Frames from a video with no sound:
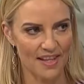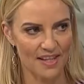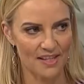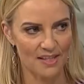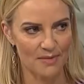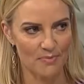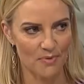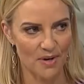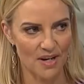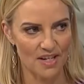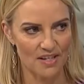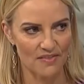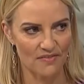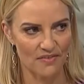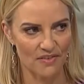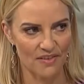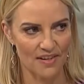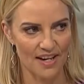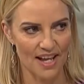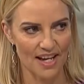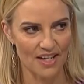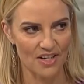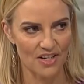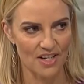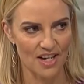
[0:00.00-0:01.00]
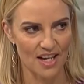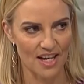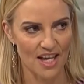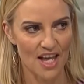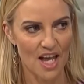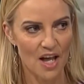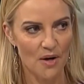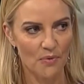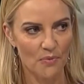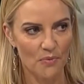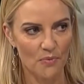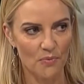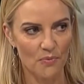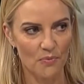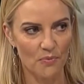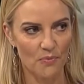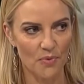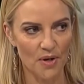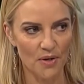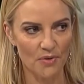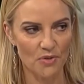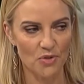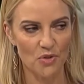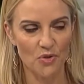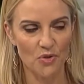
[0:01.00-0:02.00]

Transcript: get that inspiration from nature. Yeah. We